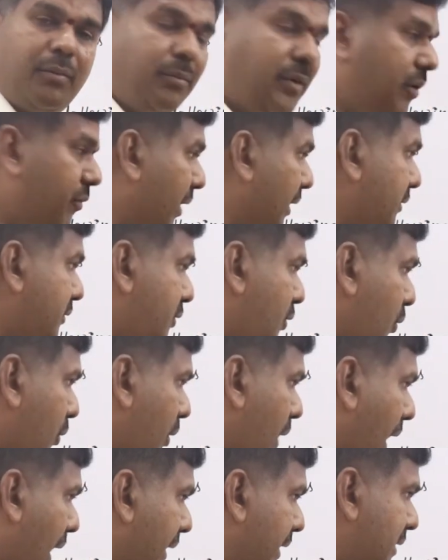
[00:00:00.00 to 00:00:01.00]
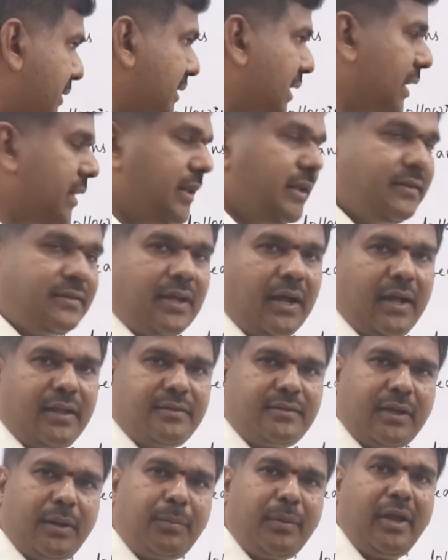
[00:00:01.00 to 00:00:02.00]
Once you understand this
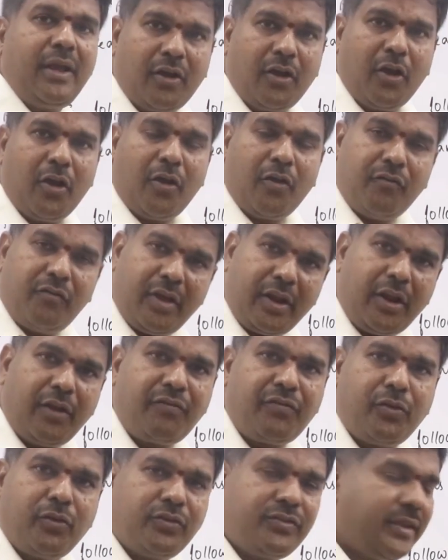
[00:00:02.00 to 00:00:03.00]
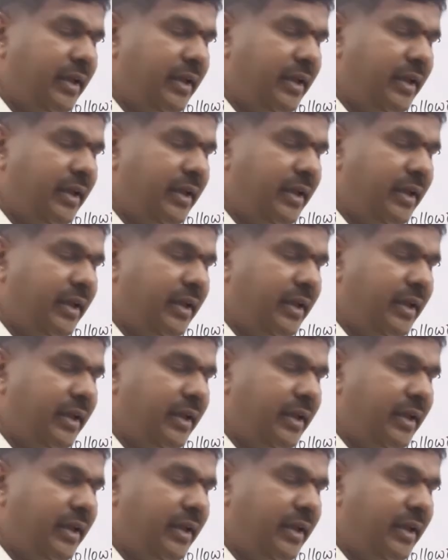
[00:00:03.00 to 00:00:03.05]
concept, very few